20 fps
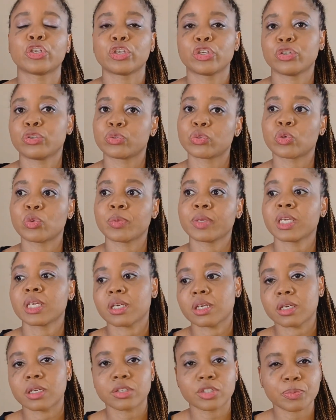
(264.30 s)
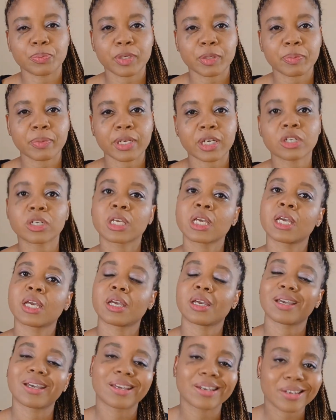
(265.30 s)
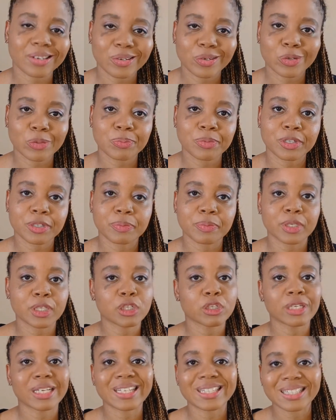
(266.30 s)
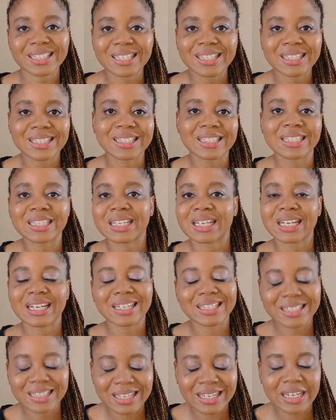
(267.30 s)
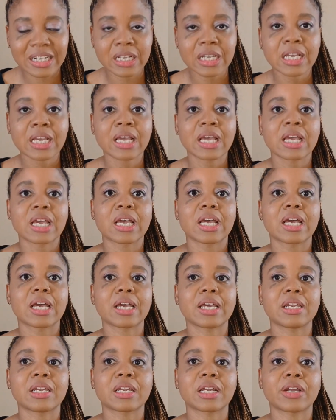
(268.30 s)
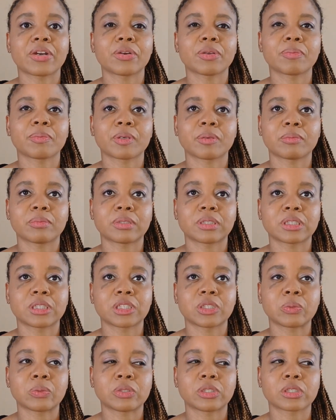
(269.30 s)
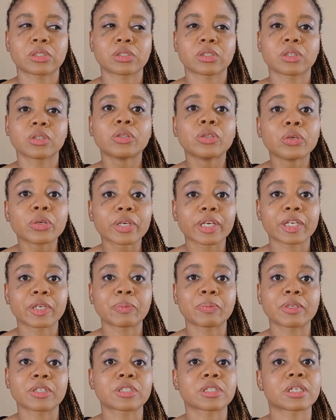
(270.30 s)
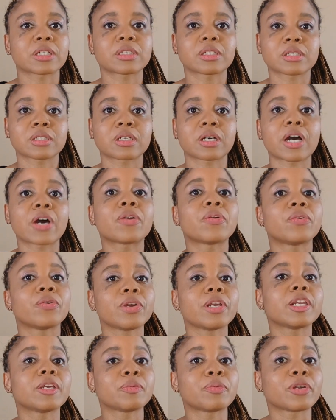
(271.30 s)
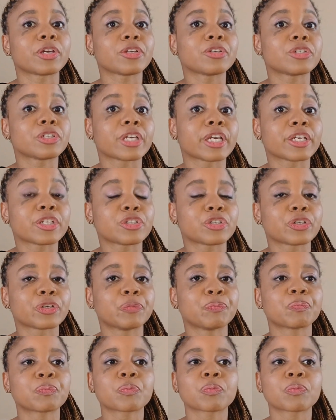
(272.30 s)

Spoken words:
you saw me and you picked me up and you adopted me, as easy as that. And I remember she would just look at me, she's like, I really pray to get you.